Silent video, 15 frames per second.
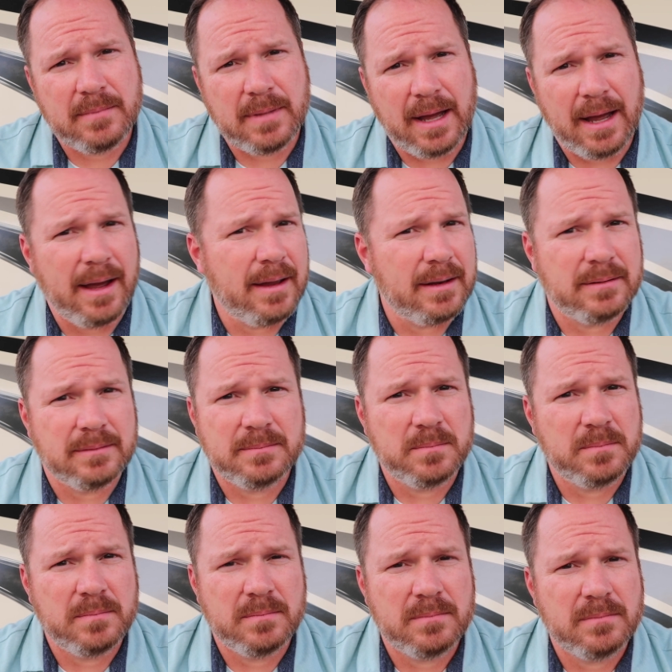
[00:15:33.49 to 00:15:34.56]
and
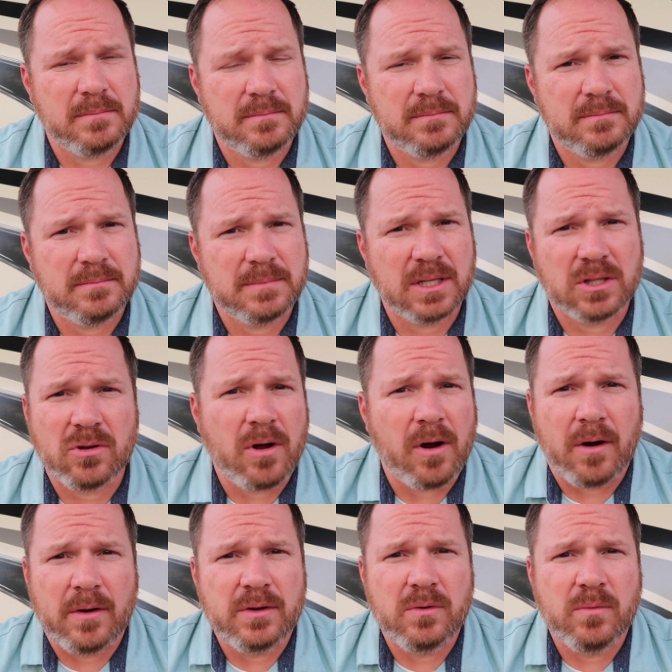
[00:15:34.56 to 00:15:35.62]
get the
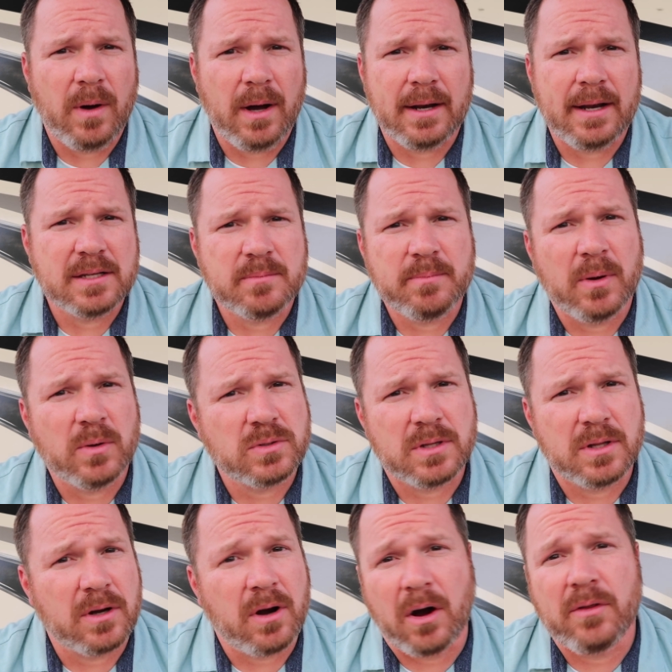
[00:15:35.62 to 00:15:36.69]
car you want as opposed to
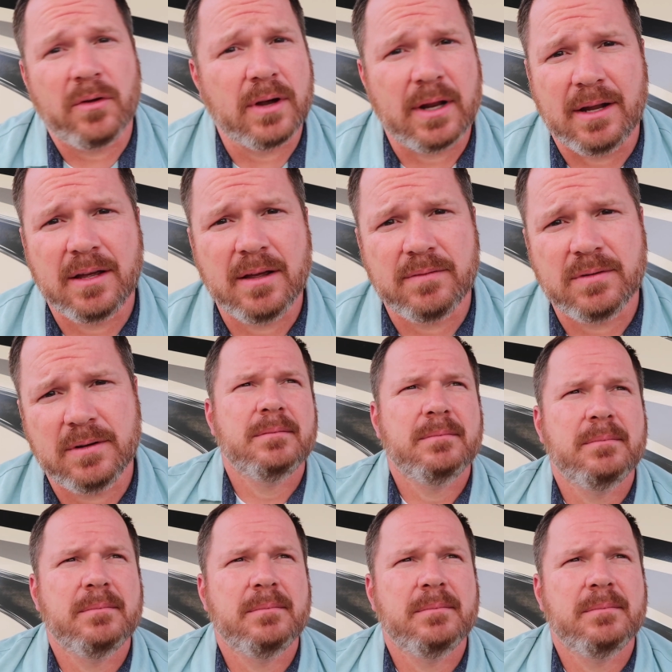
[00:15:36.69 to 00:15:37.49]
the car they're going to give you.